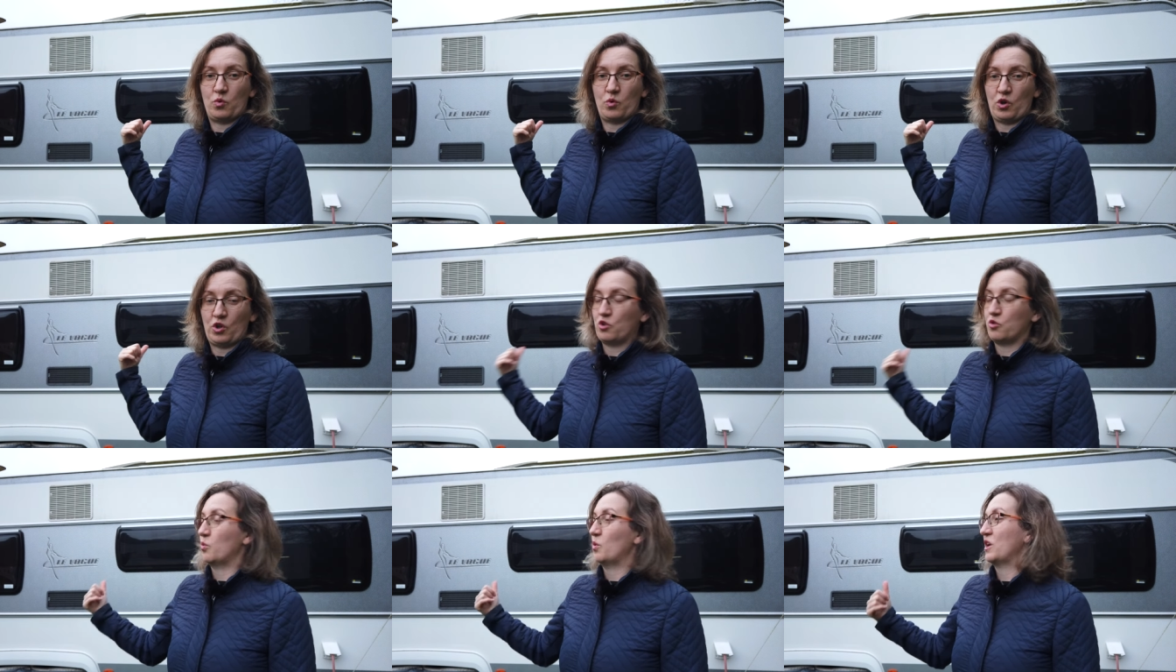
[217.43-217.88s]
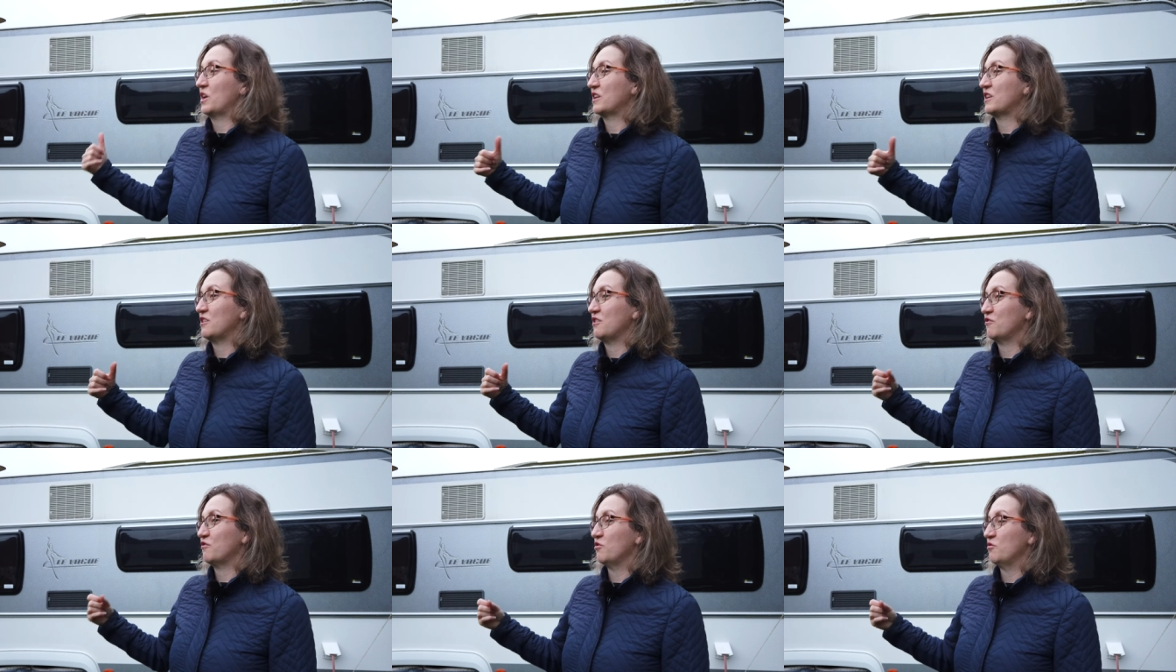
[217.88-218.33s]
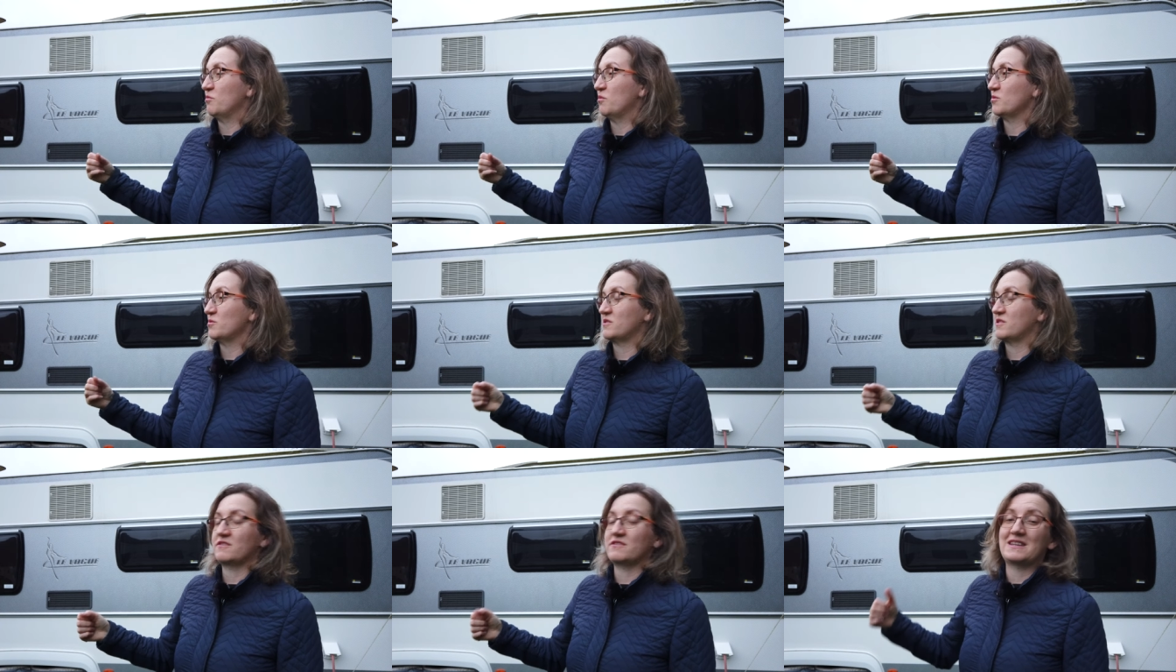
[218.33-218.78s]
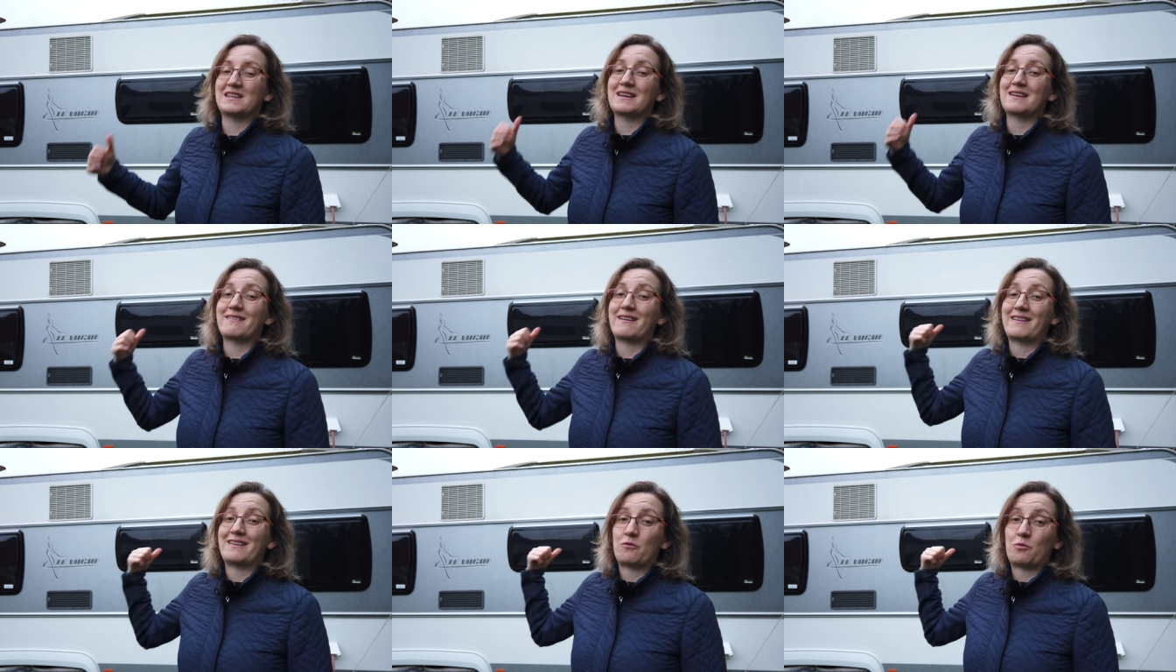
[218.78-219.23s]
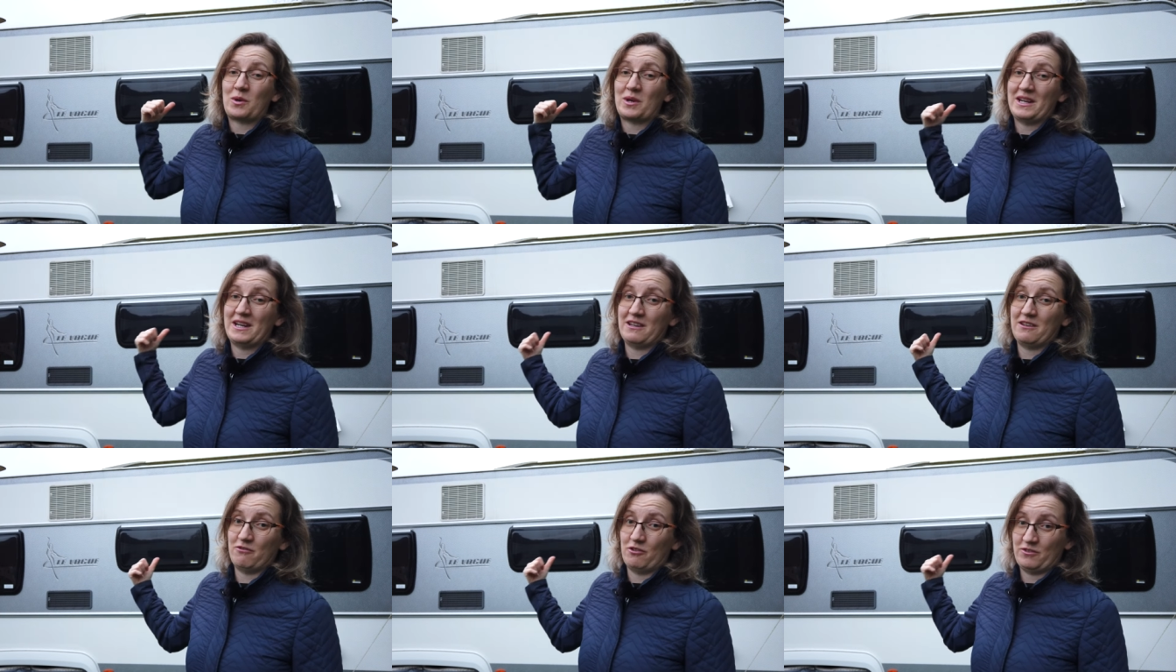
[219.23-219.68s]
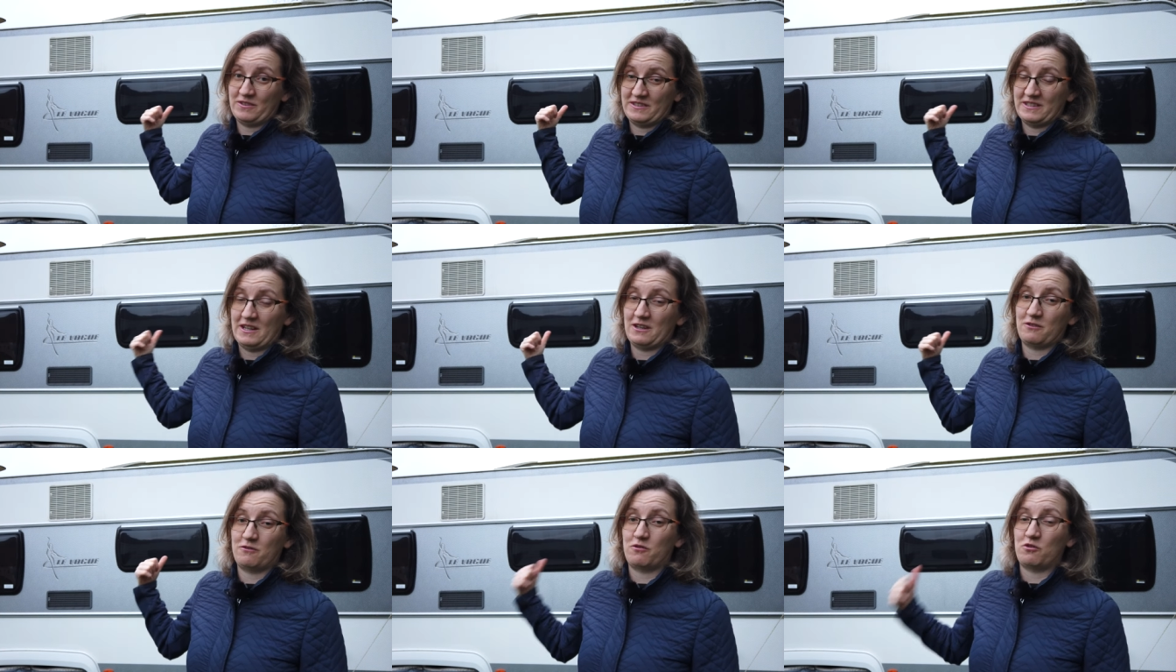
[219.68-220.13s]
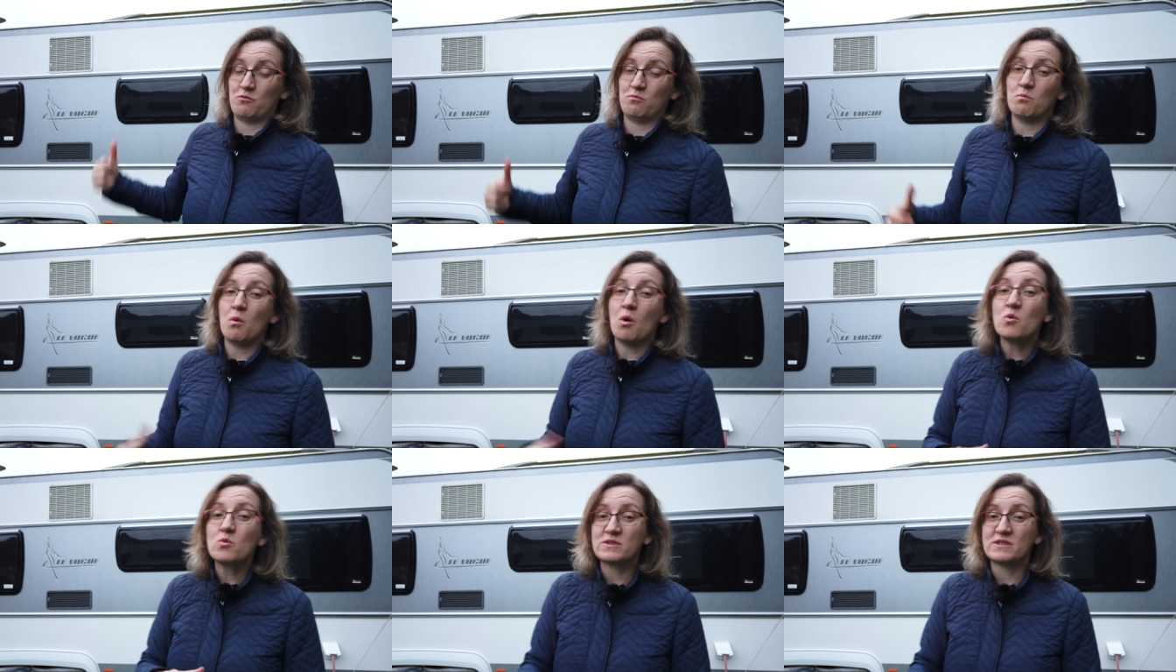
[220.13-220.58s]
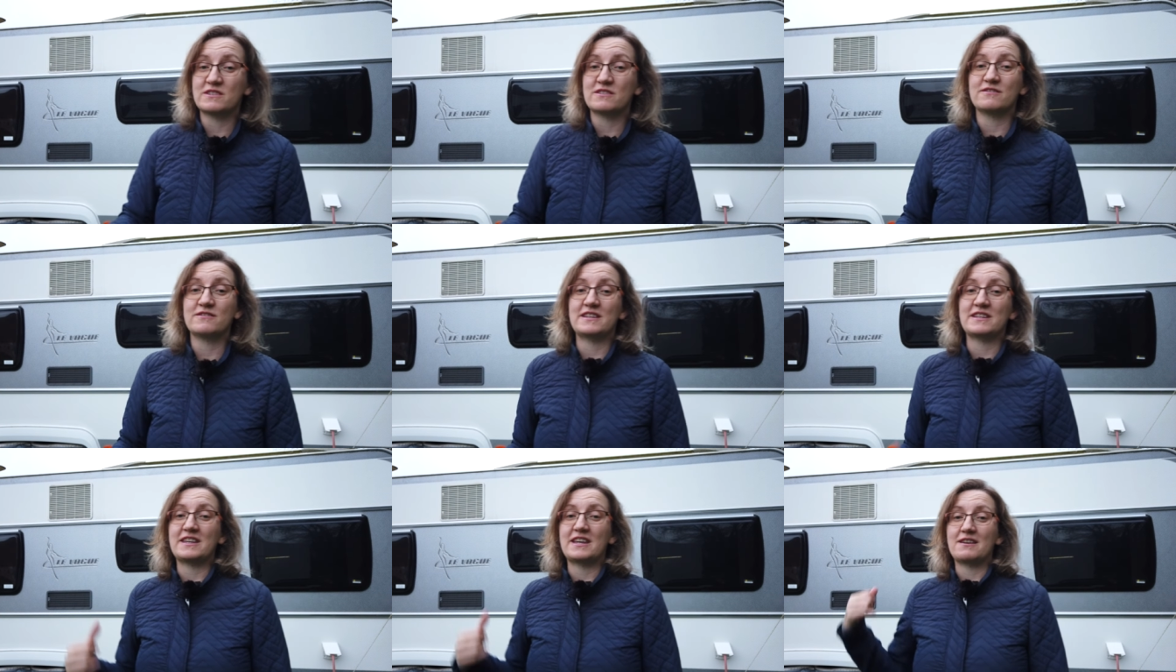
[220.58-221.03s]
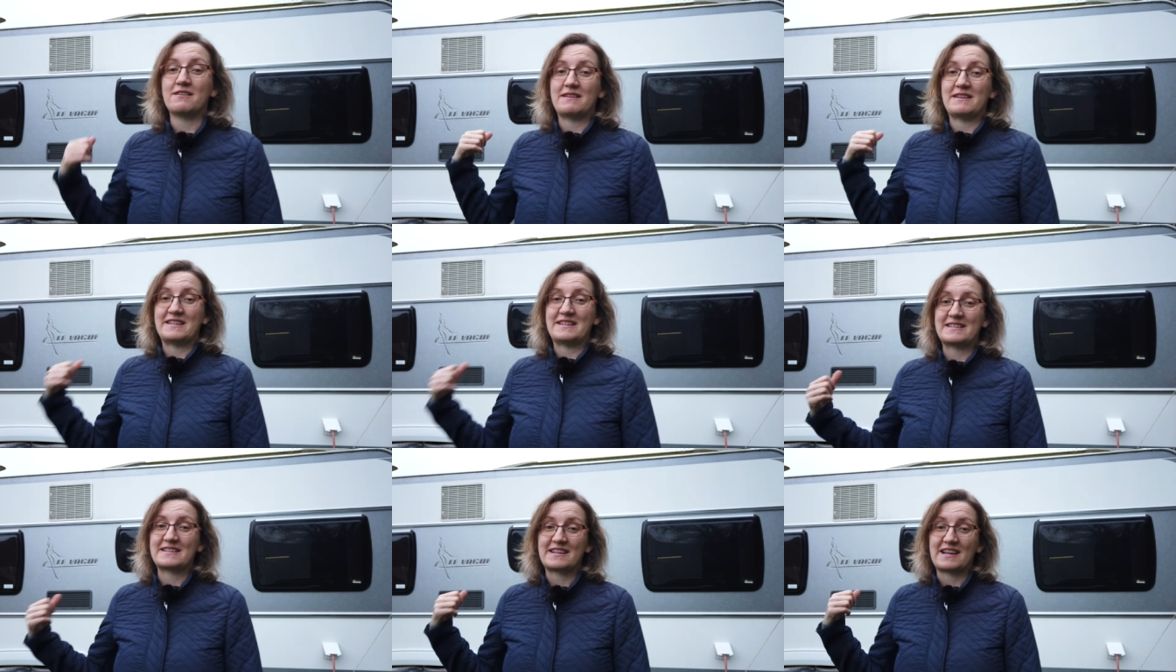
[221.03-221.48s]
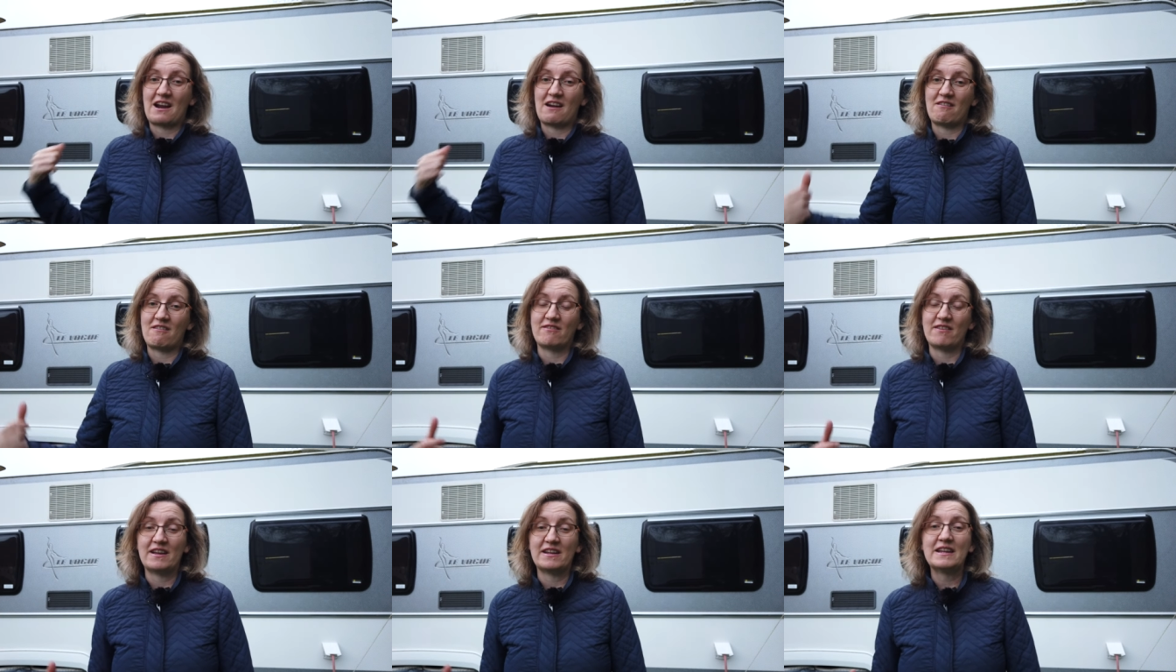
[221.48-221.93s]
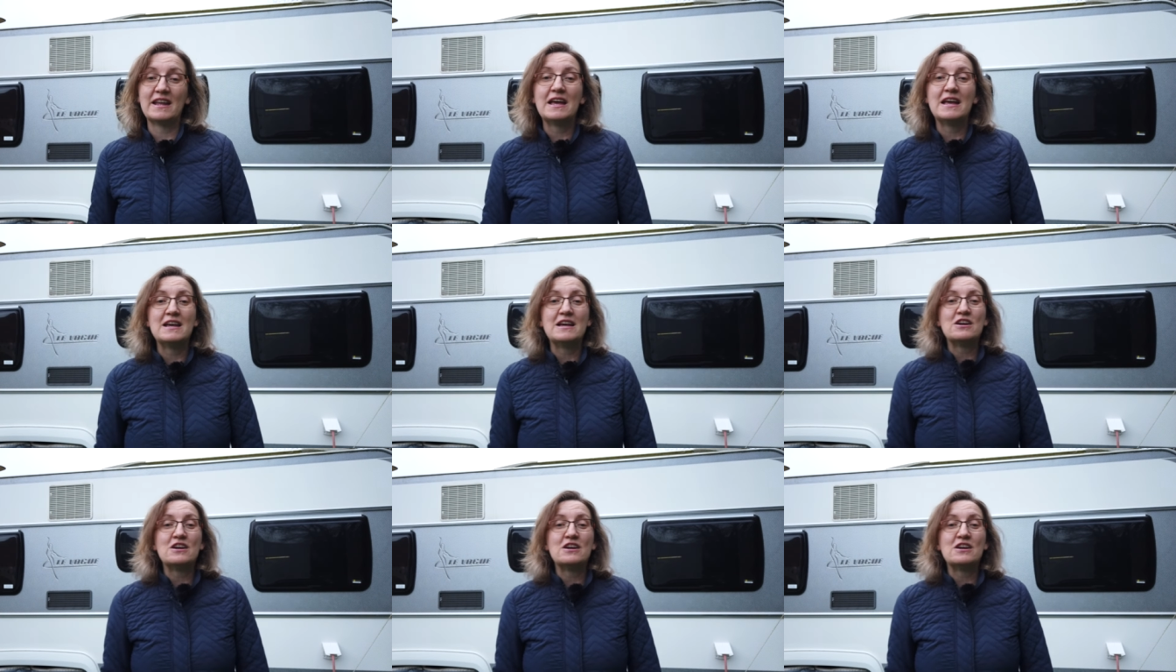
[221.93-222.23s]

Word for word: and work here for most of the year, and we live on site for most of the year in this caravan.